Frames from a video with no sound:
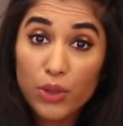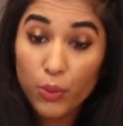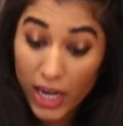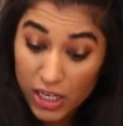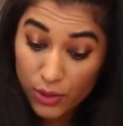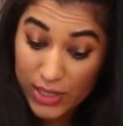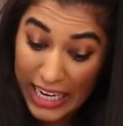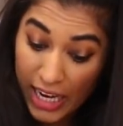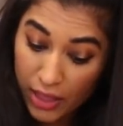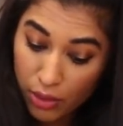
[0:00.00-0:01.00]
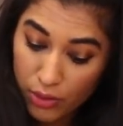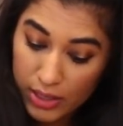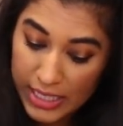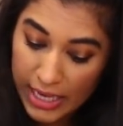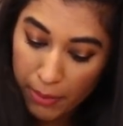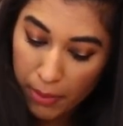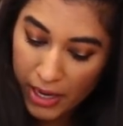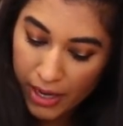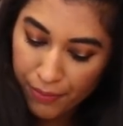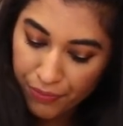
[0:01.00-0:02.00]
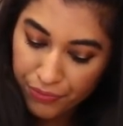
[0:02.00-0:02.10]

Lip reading: So what I do is I cut through the stem a bit